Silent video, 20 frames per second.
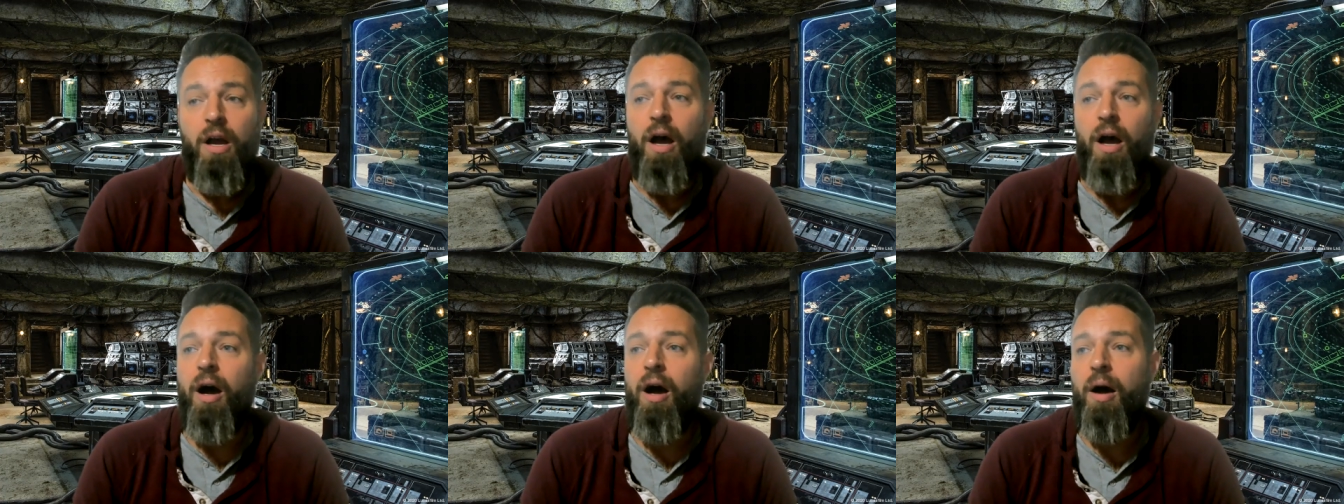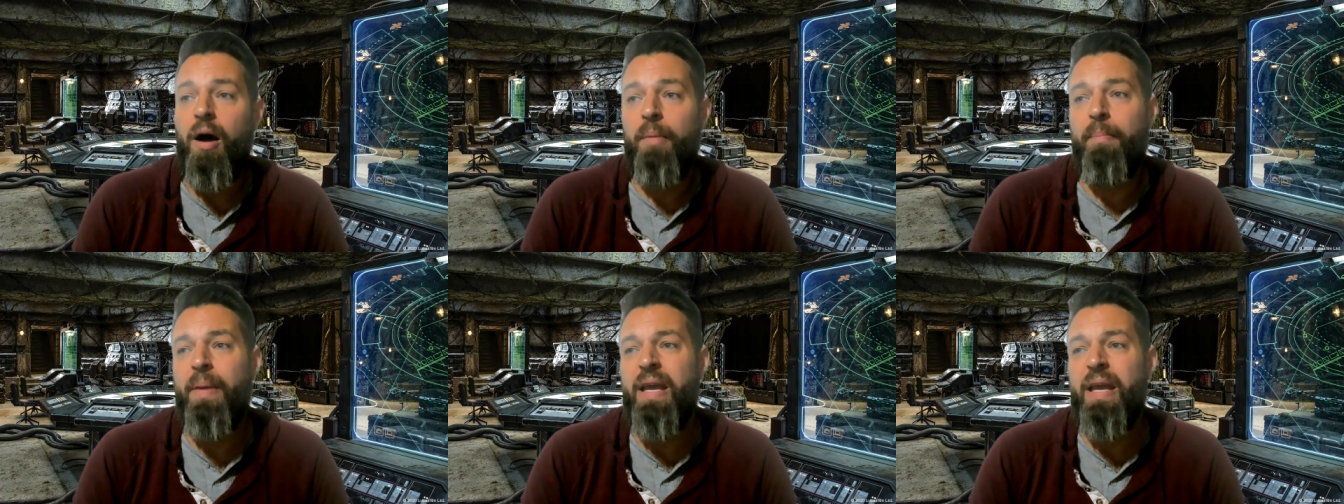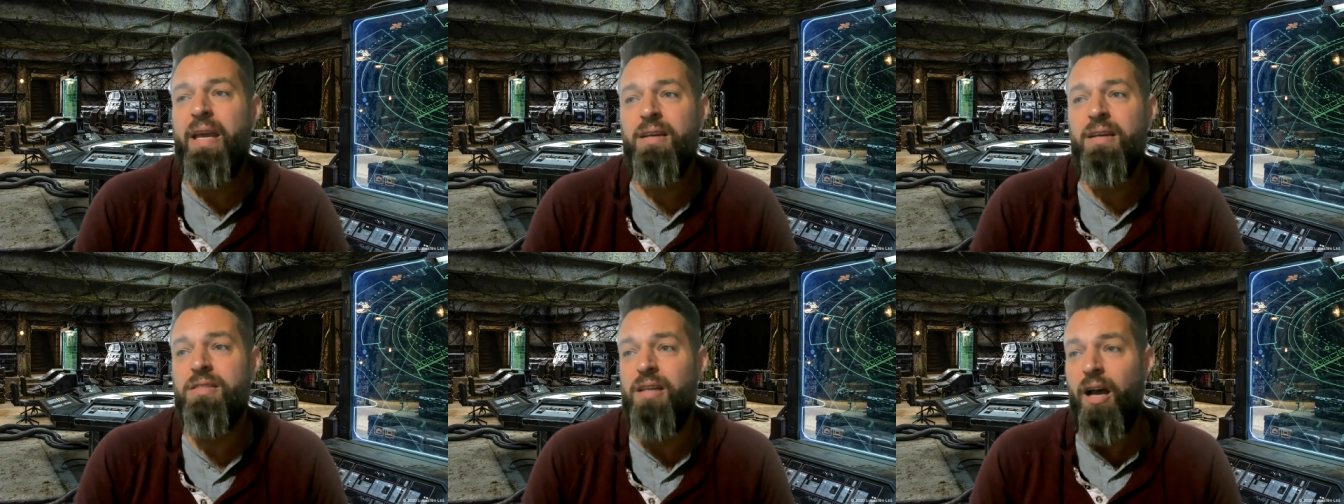Um,
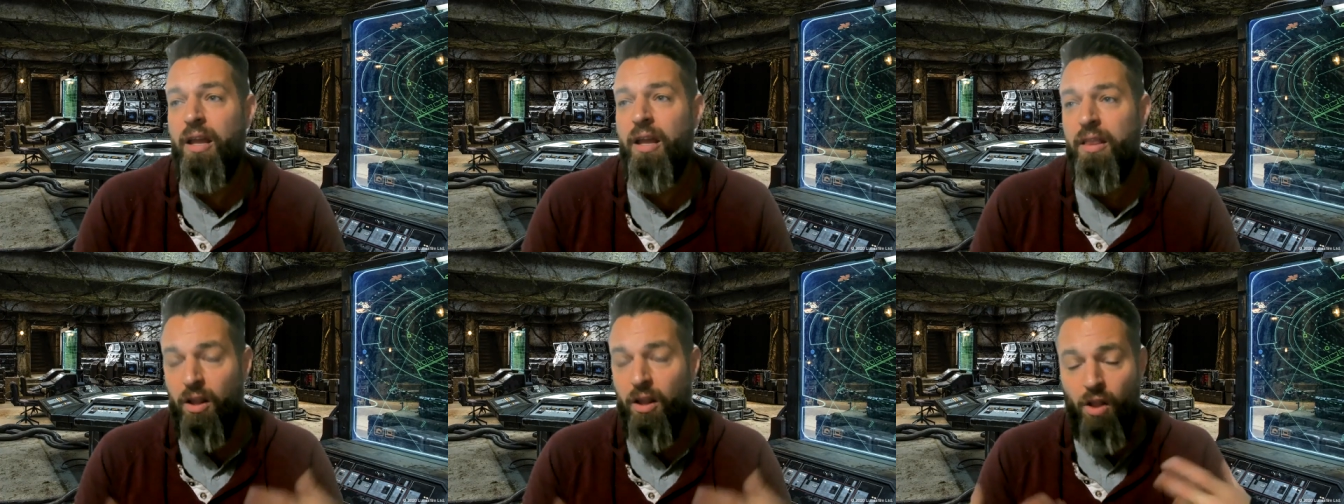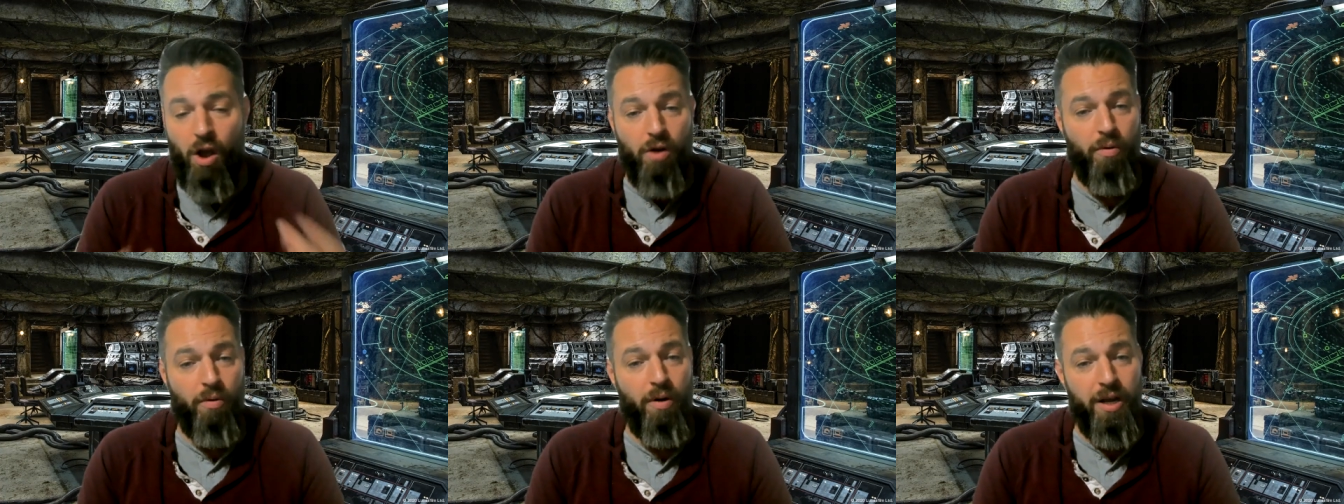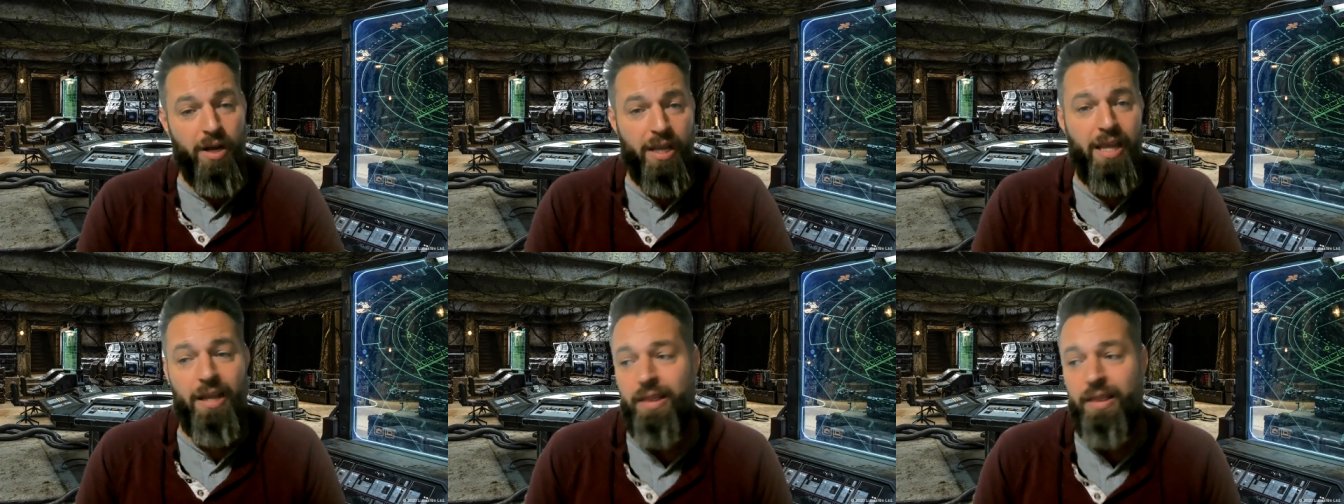because in the long run,
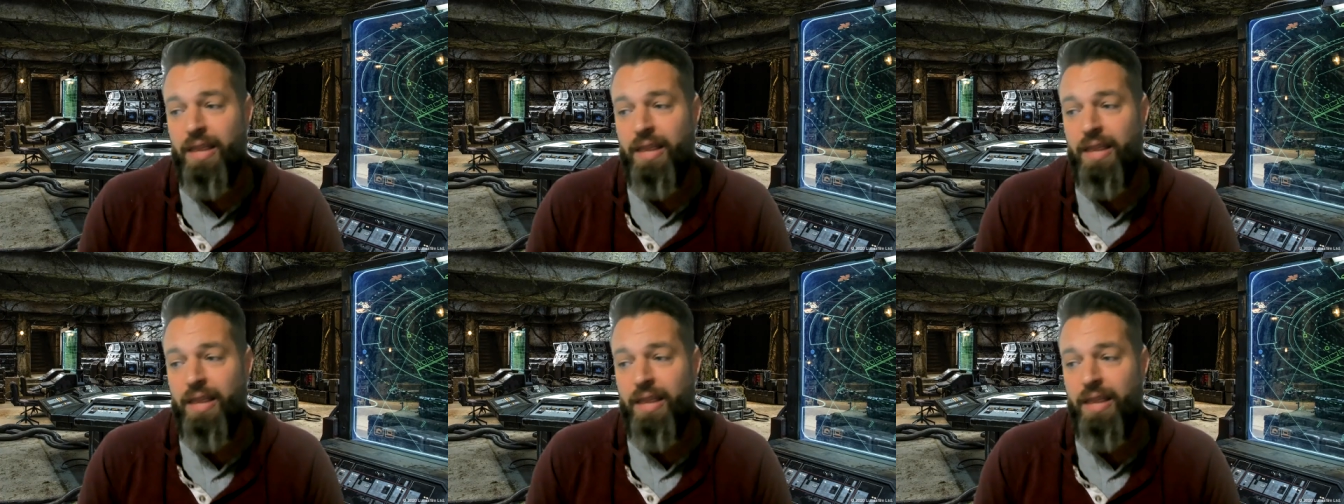again,